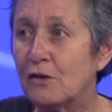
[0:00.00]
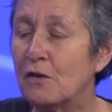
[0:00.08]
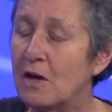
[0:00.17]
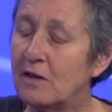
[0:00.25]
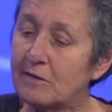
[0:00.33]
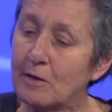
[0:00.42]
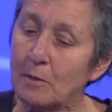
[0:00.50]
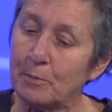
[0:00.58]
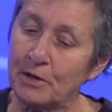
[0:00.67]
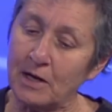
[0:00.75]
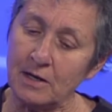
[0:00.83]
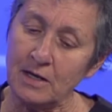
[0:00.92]
So they start
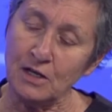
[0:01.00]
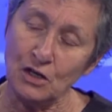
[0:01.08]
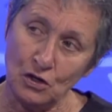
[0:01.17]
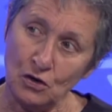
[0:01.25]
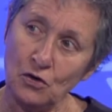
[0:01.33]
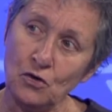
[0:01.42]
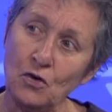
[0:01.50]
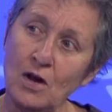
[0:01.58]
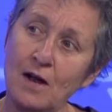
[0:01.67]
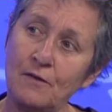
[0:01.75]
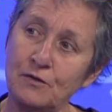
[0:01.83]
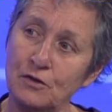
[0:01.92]
planting year
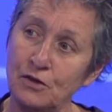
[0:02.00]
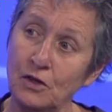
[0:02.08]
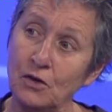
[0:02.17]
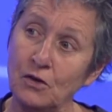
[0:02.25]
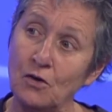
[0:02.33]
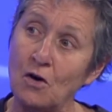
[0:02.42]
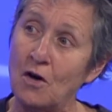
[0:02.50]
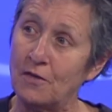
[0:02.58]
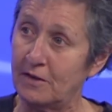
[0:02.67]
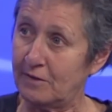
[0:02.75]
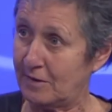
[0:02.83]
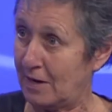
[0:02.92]
after year on
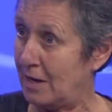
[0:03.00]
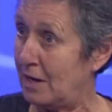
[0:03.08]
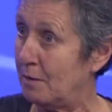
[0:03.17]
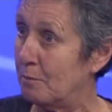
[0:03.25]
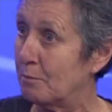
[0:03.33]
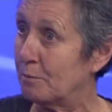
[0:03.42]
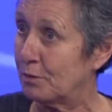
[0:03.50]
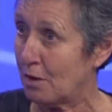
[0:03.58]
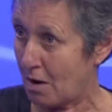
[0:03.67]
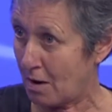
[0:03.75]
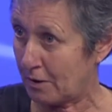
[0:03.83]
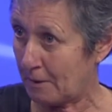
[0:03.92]
the same
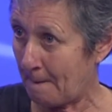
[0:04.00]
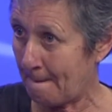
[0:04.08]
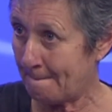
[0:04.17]
block.